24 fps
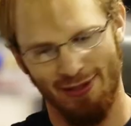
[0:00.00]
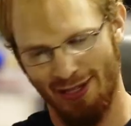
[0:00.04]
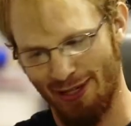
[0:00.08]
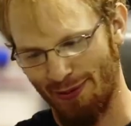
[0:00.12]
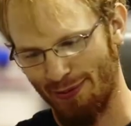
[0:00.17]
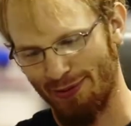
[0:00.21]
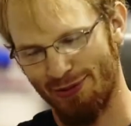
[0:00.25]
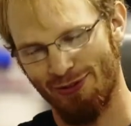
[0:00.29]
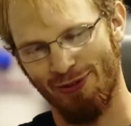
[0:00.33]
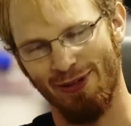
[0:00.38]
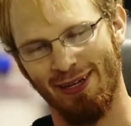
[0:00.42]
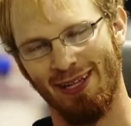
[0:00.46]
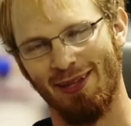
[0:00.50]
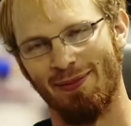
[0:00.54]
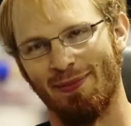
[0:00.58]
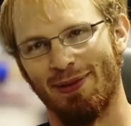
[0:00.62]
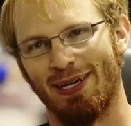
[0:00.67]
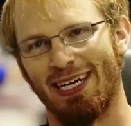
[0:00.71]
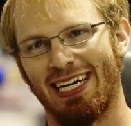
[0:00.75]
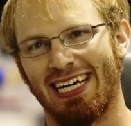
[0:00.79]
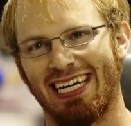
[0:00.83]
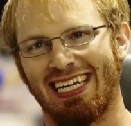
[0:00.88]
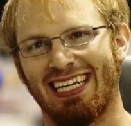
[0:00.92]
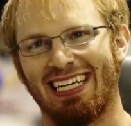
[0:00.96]
Yep, it's right on the
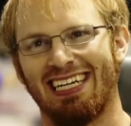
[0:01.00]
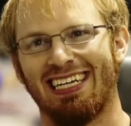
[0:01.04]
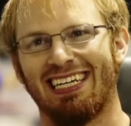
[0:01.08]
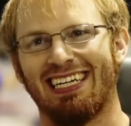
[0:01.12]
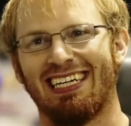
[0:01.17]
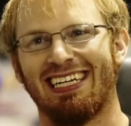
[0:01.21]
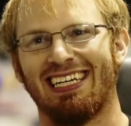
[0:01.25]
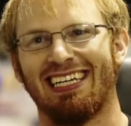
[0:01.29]
back.